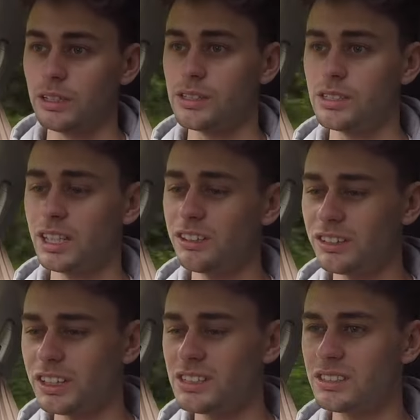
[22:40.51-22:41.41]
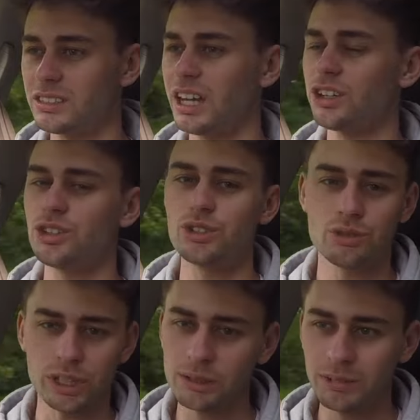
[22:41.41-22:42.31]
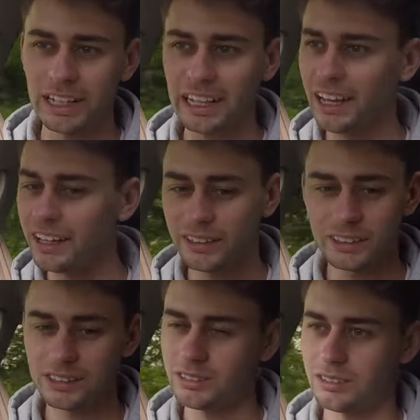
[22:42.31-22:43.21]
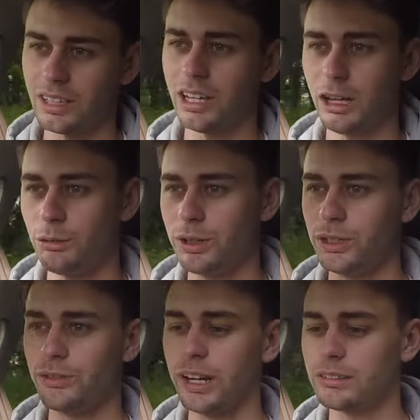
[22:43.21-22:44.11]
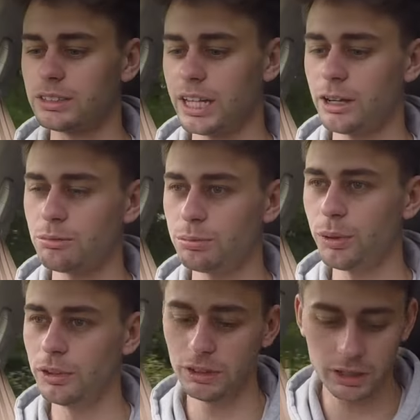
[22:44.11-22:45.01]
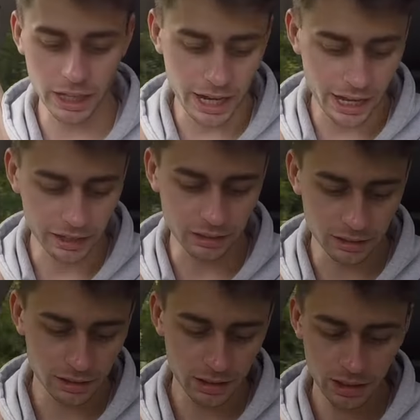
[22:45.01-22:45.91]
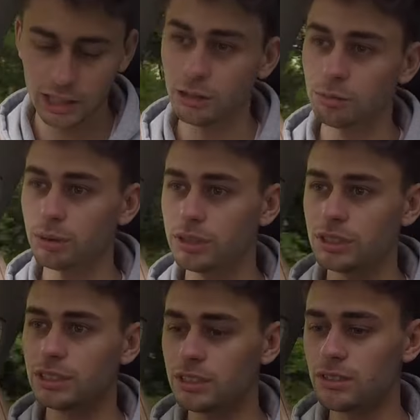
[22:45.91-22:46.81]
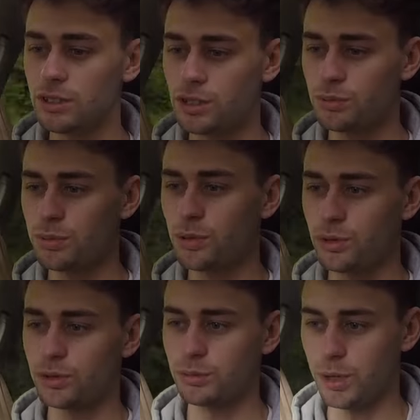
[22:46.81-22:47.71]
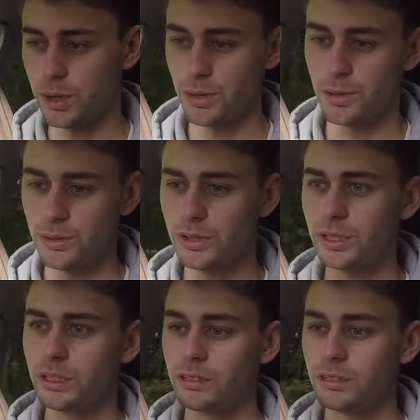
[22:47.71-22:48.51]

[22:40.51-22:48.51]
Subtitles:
Steering is extremely light when you're around town, but you can put it into sport mode